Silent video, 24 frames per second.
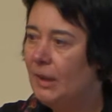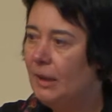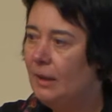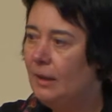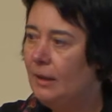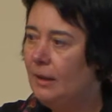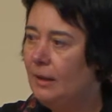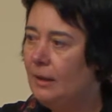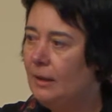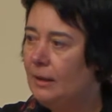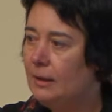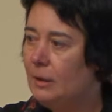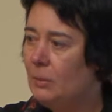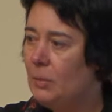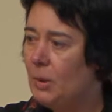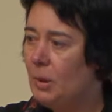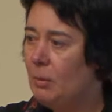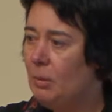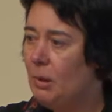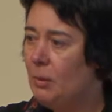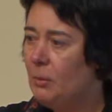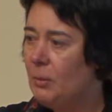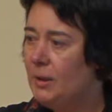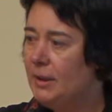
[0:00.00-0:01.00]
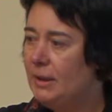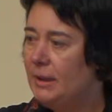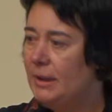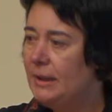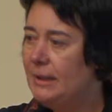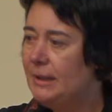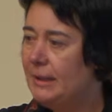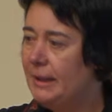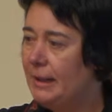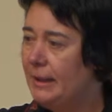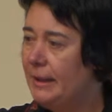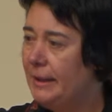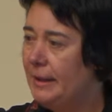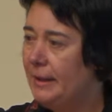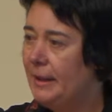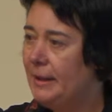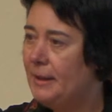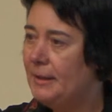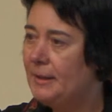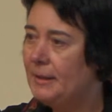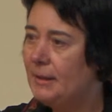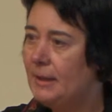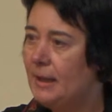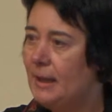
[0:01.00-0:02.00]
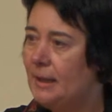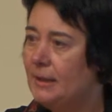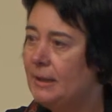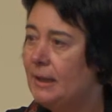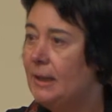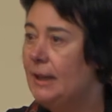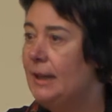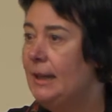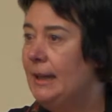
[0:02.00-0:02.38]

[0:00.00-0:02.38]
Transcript: The problem with Italy is that